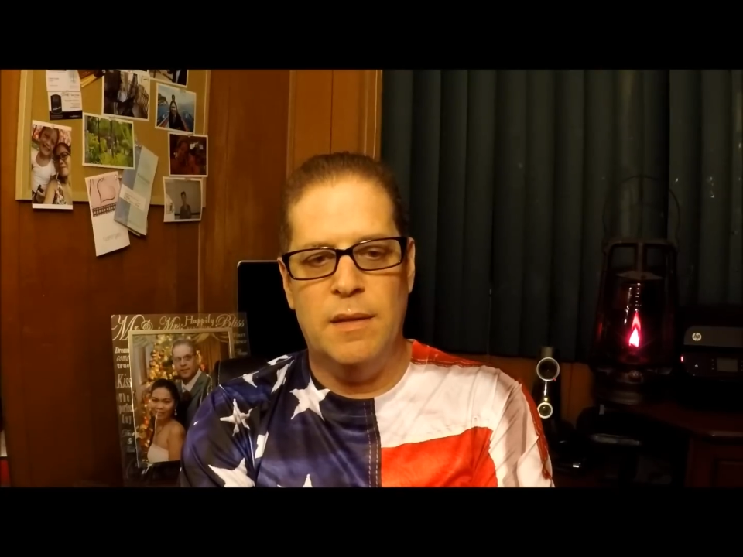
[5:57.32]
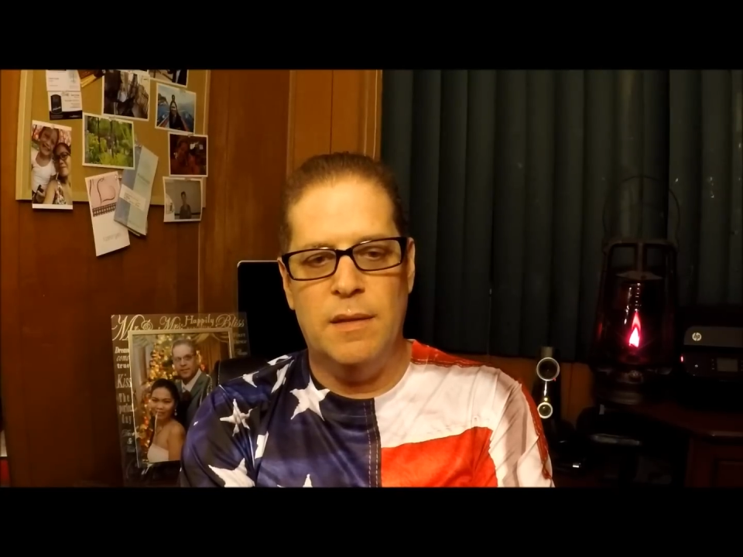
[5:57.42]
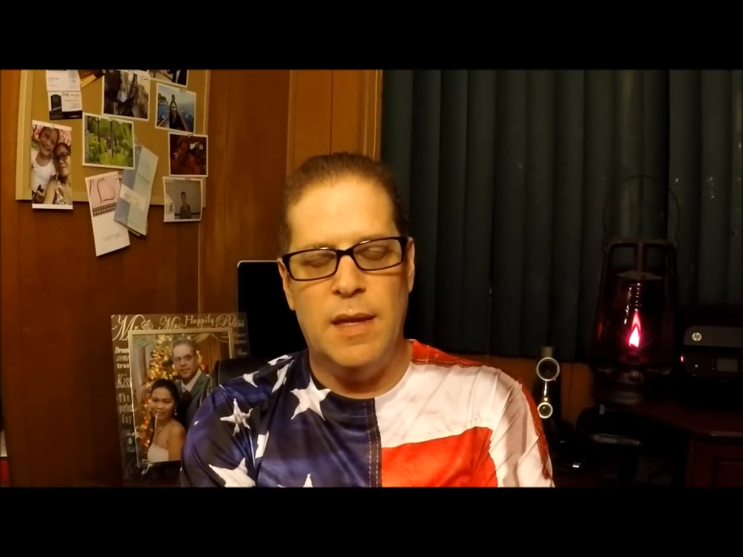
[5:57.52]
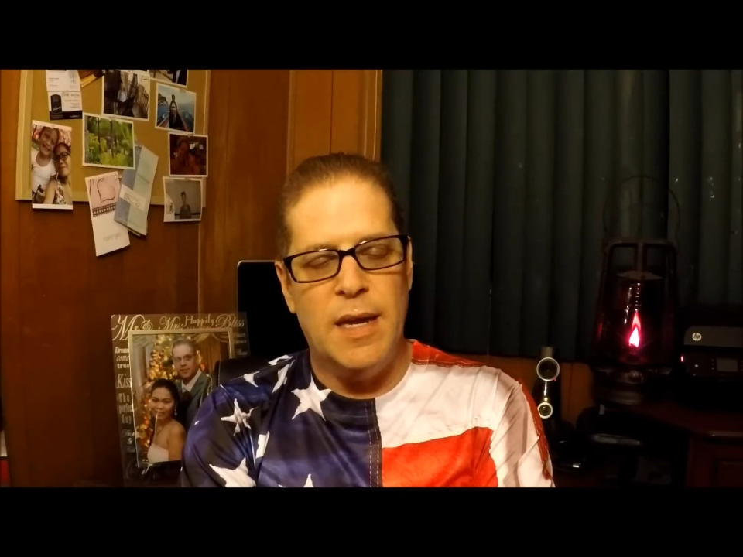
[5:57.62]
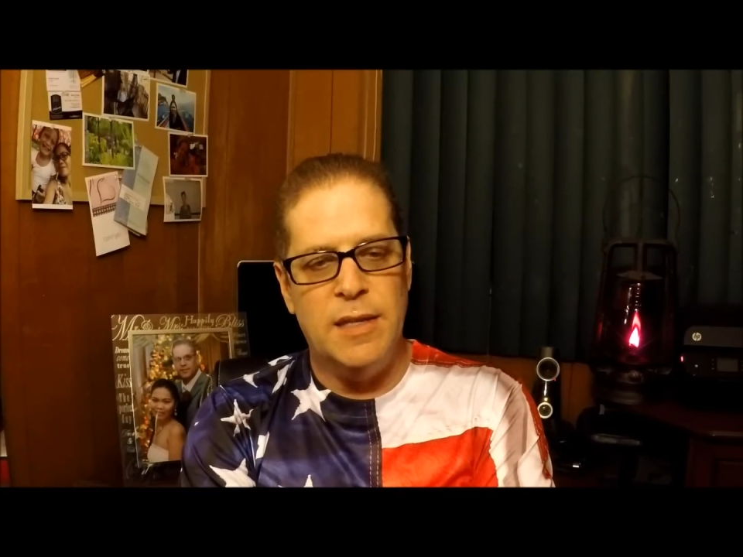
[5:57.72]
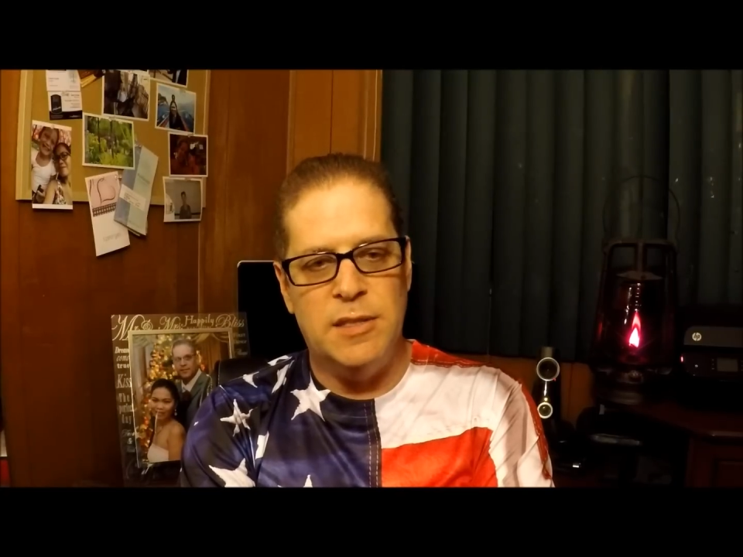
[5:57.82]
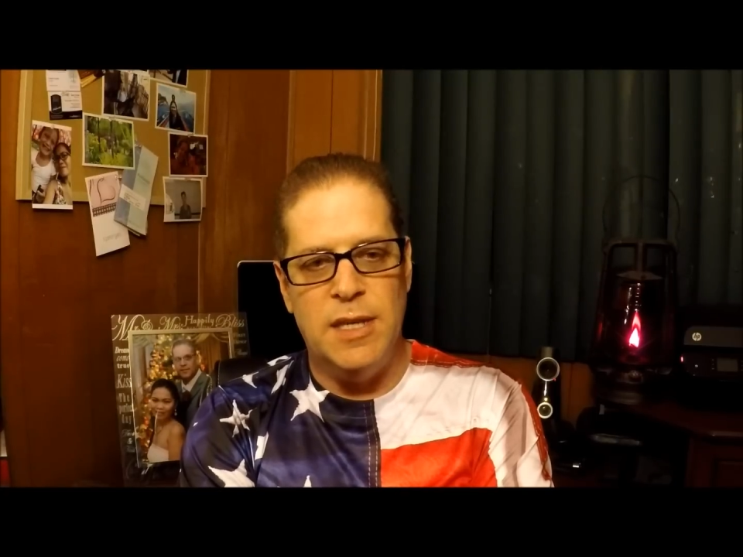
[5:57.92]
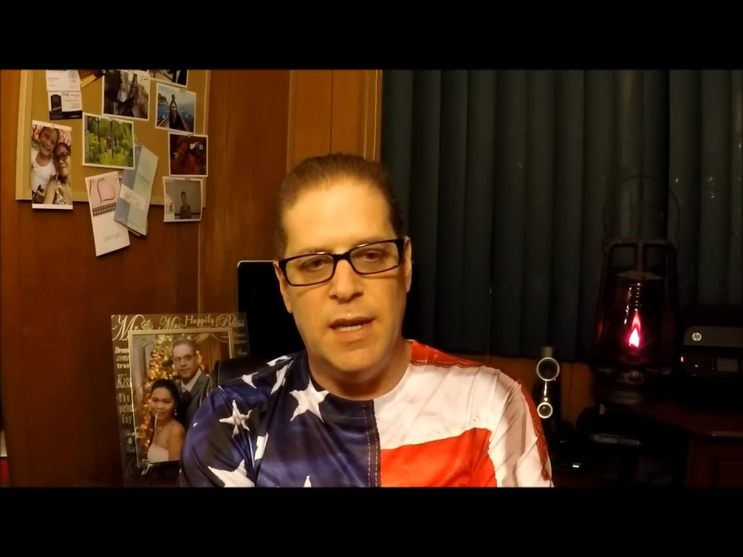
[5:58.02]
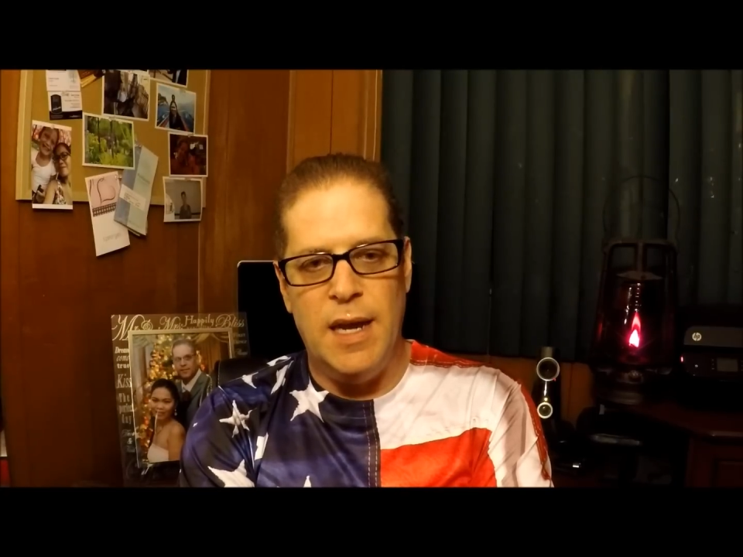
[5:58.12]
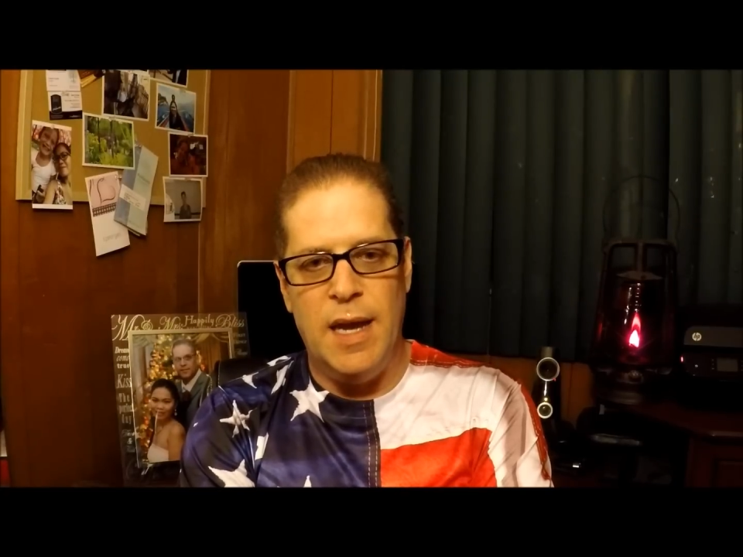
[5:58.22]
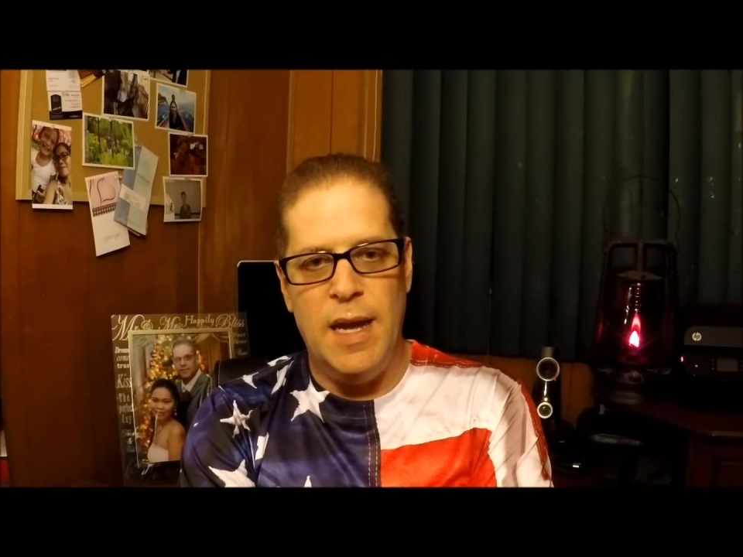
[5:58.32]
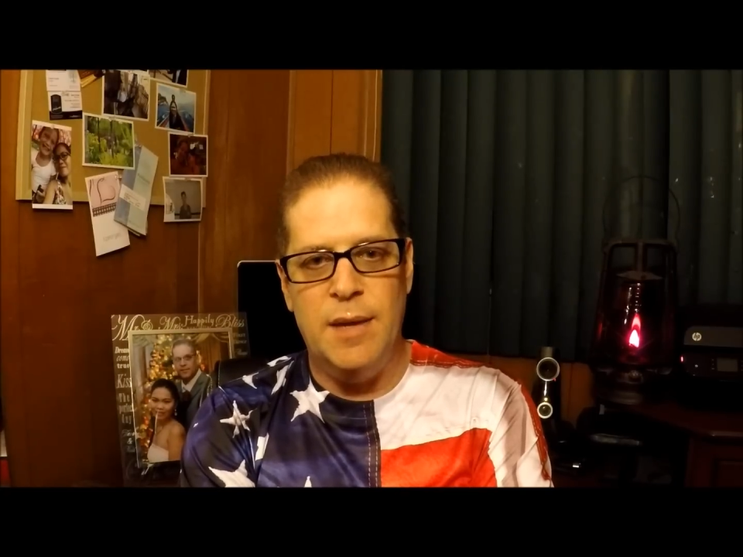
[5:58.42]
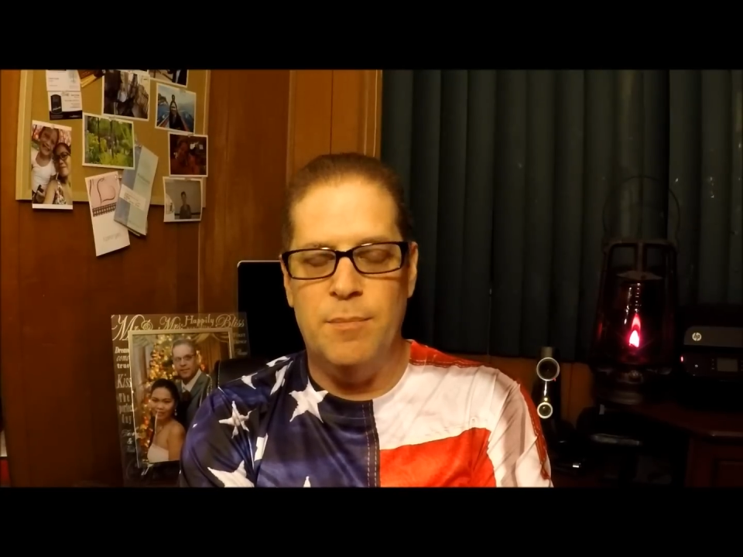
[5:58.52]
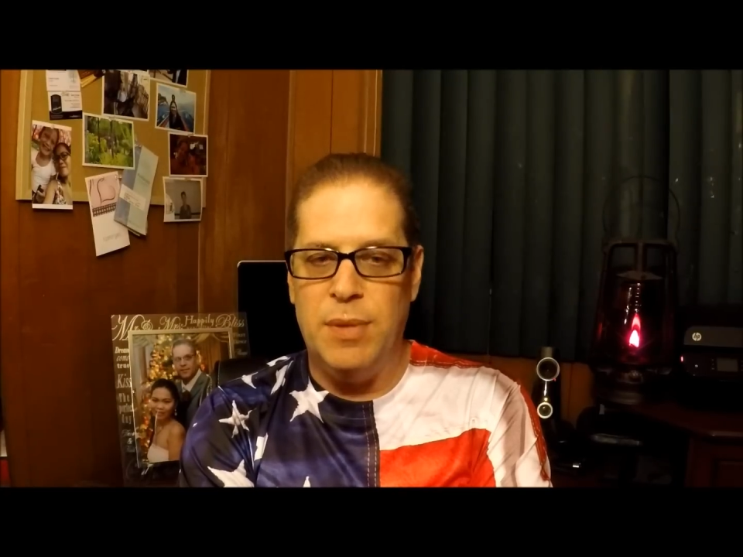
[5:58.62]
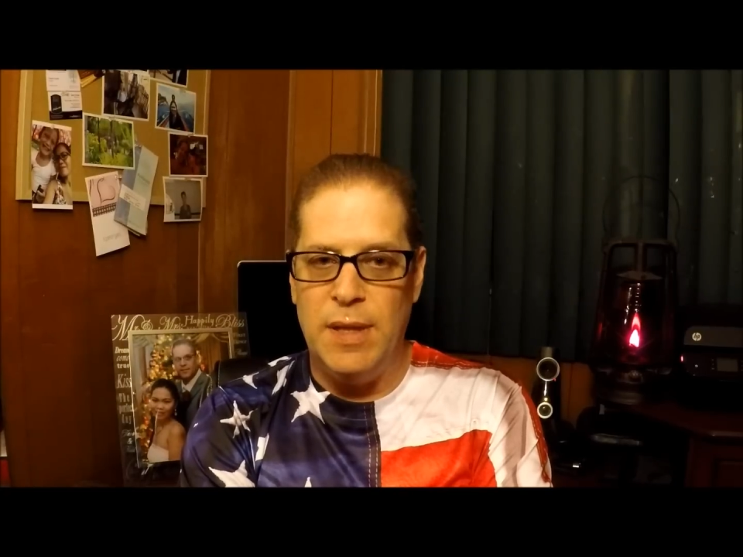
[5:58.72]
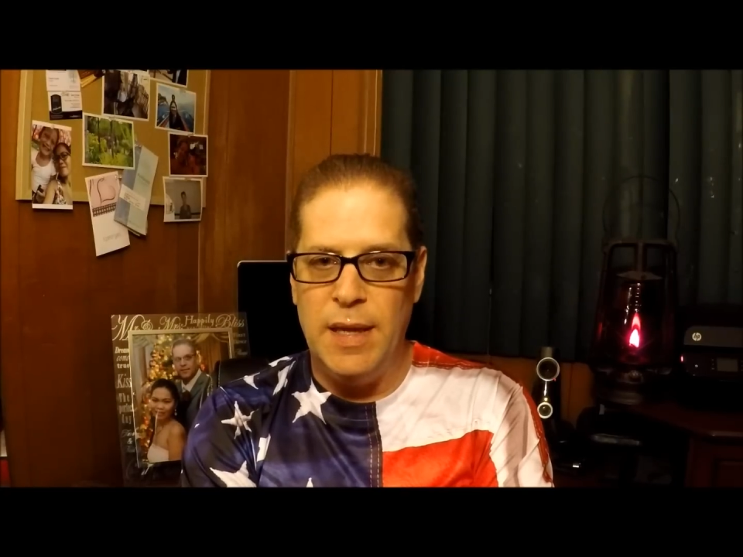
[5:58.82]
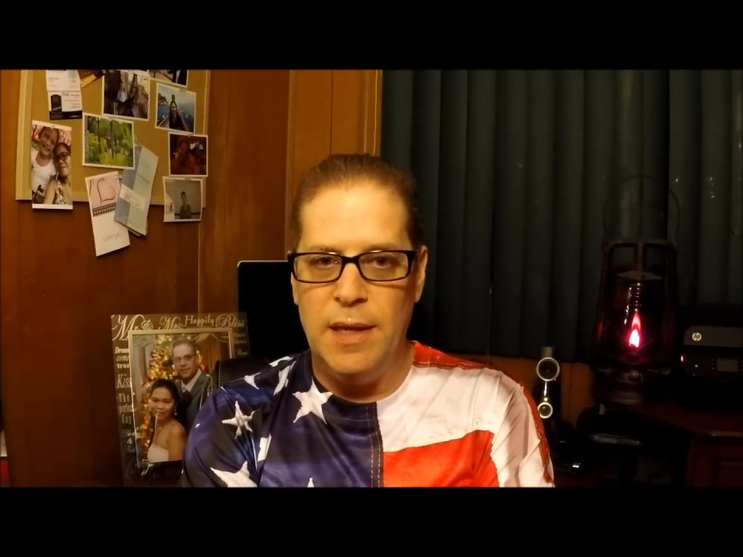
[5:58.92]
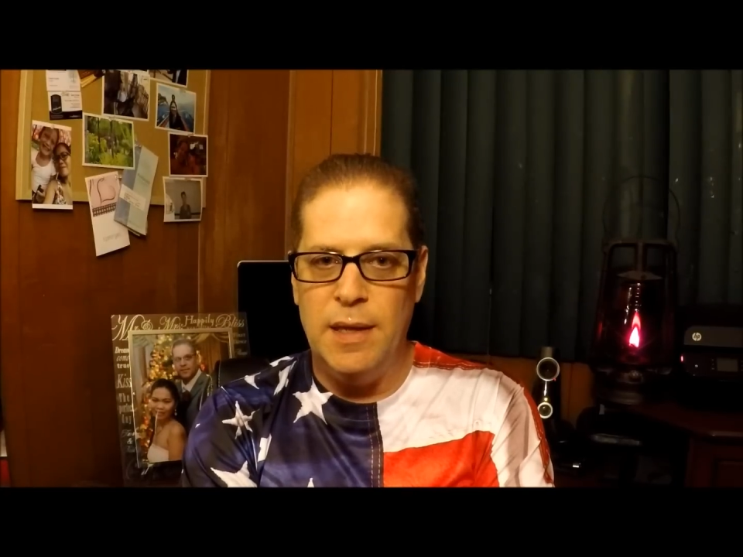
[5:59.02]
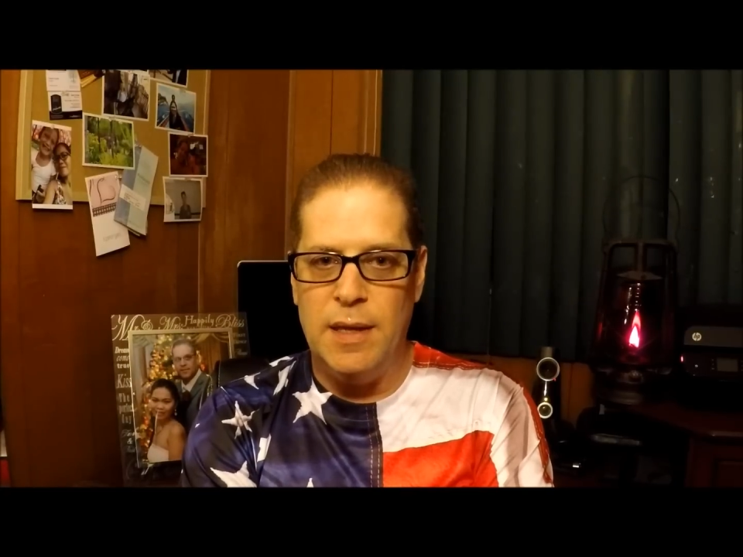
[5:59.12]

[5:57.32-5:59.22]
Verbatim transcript: Like I had said, I hadn't planned